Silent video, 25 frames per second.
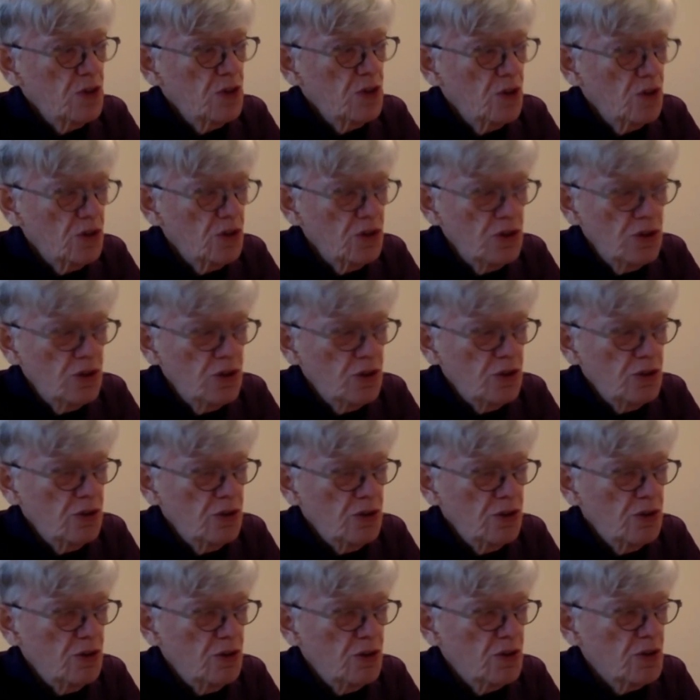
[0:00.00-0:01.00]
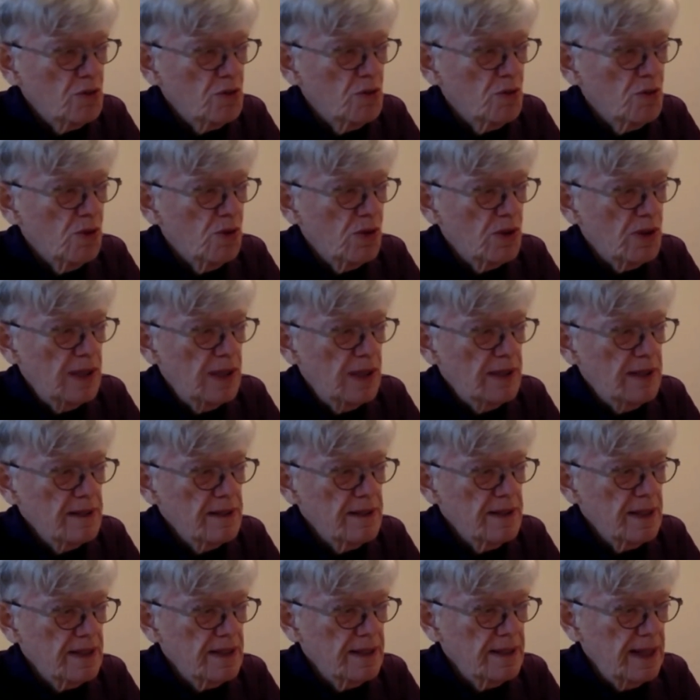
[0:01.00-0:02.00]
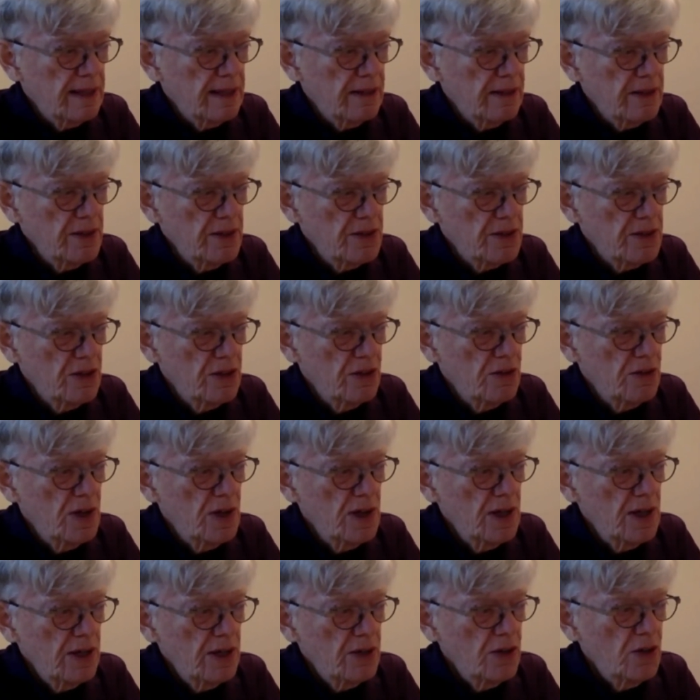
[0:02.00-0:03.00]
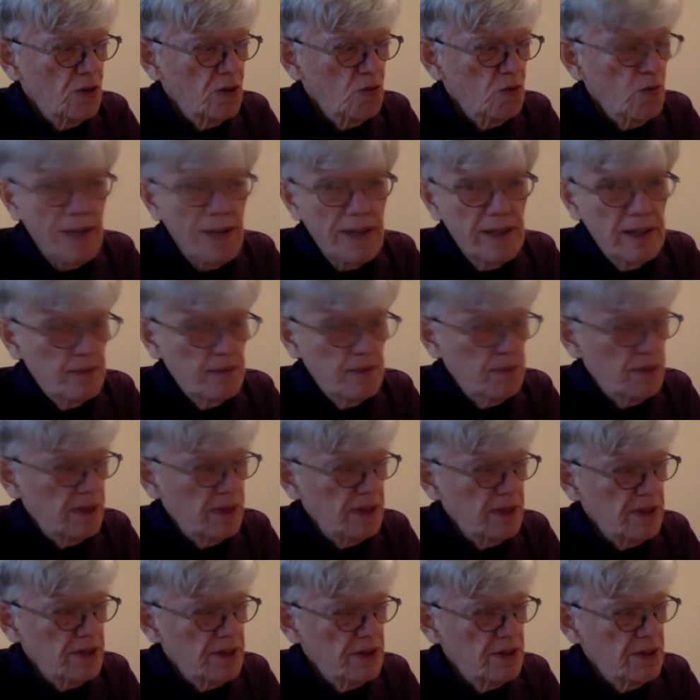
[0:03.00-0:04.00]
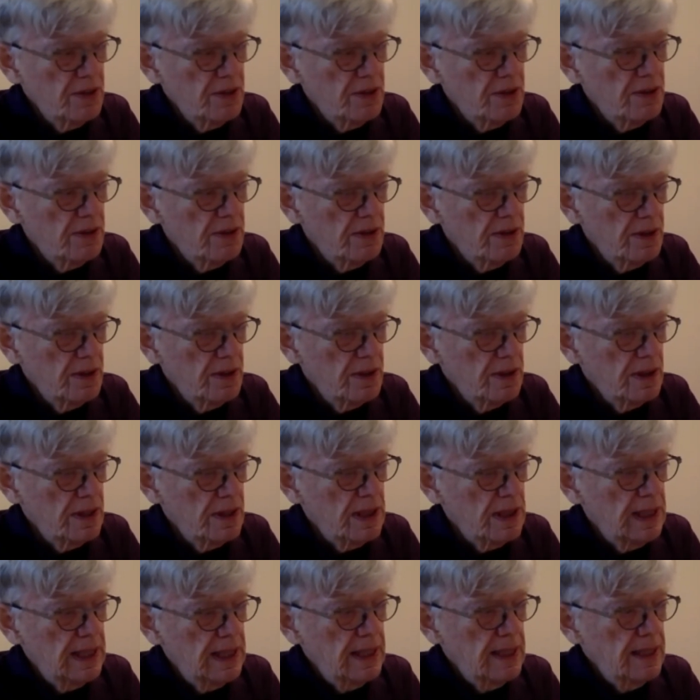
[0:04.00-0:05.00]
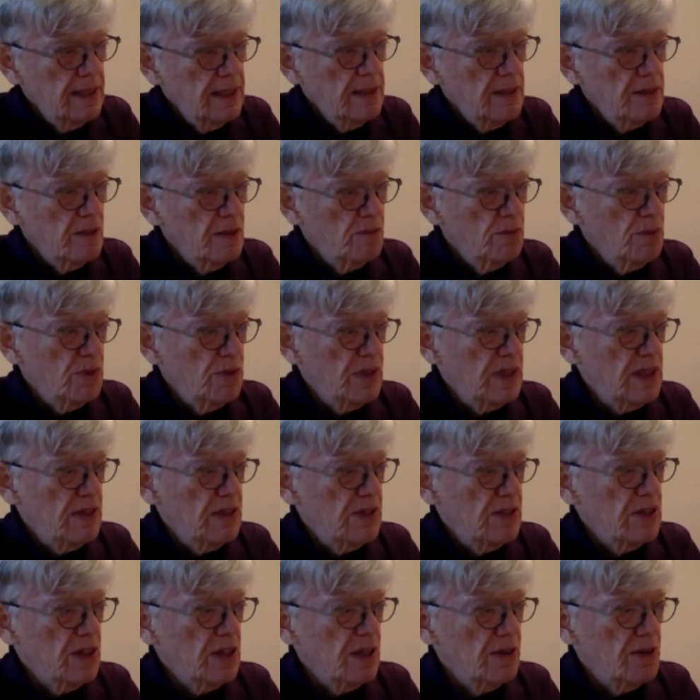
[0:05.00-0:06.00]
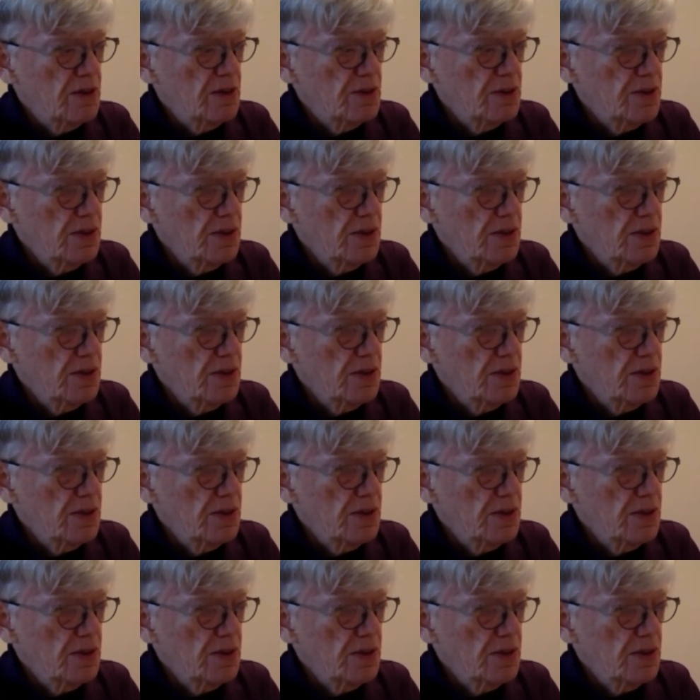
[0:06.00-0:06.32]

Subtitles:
yours won't look like this exactly. There's no right place. to put these shadows.